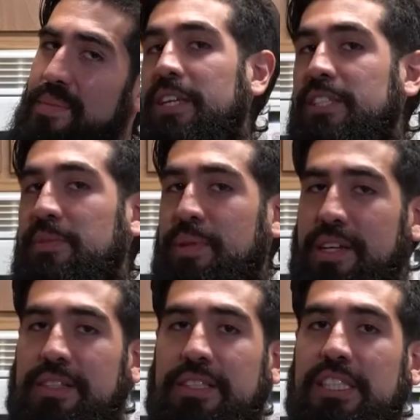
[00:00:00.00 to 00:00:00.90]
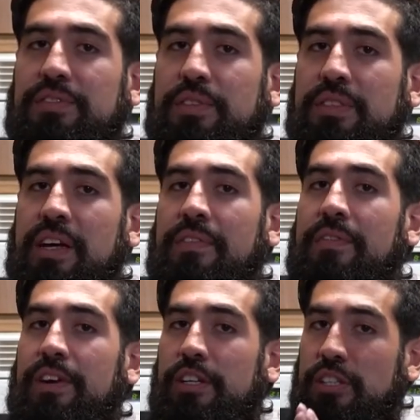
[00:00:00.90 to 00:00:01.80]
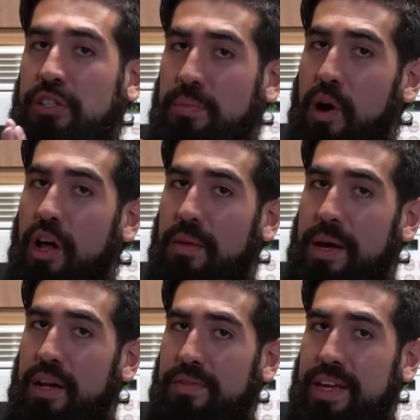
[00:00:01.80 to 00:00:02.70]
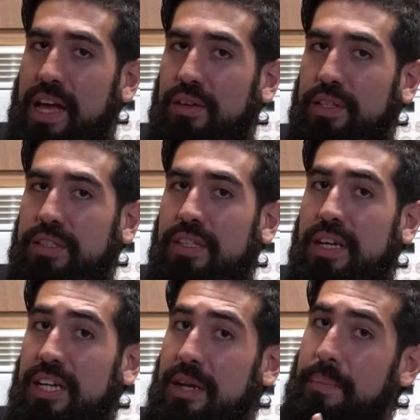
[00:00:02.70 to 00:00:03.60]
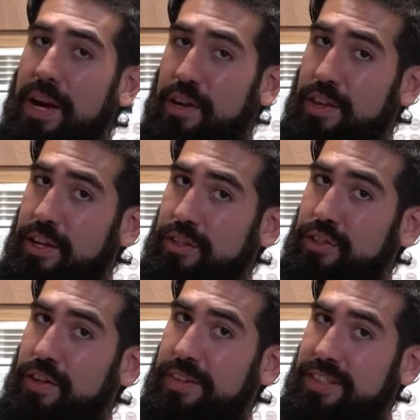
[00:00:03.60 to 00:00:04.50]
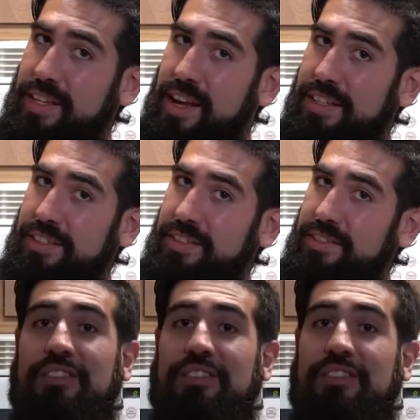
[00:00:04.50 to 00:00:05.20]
This is because these foods have a very small amount of calories compared to their serving size.